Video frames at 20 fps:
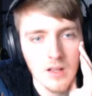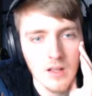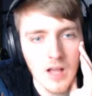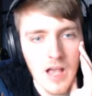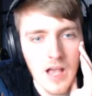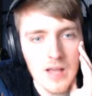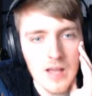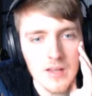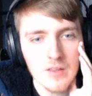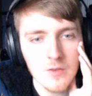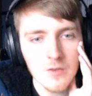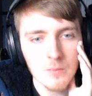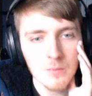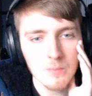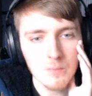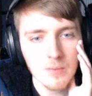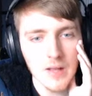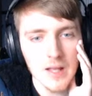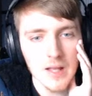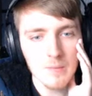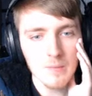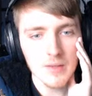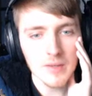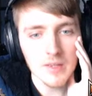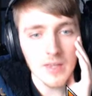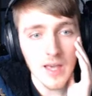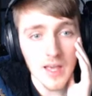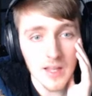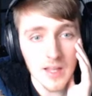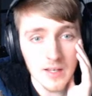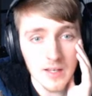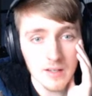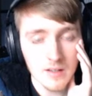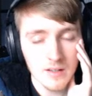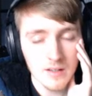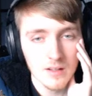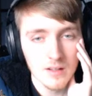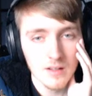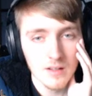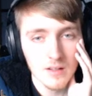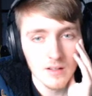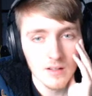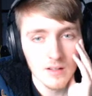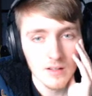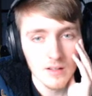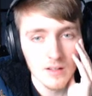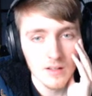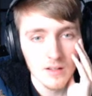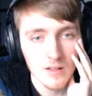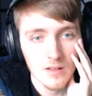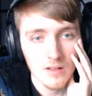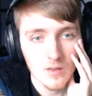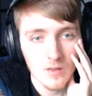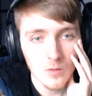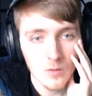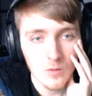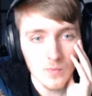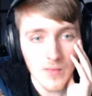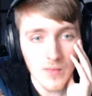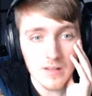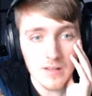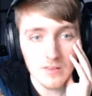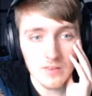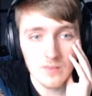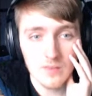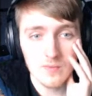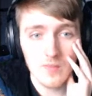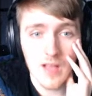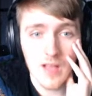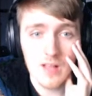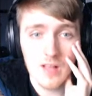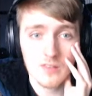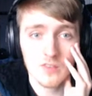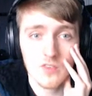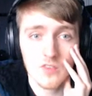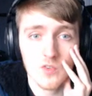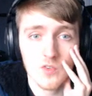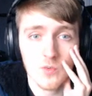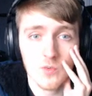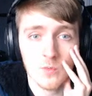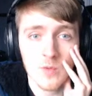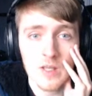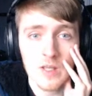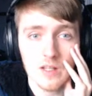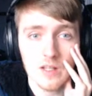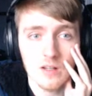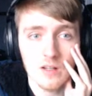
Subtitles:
and then you can play him again. That's sweet.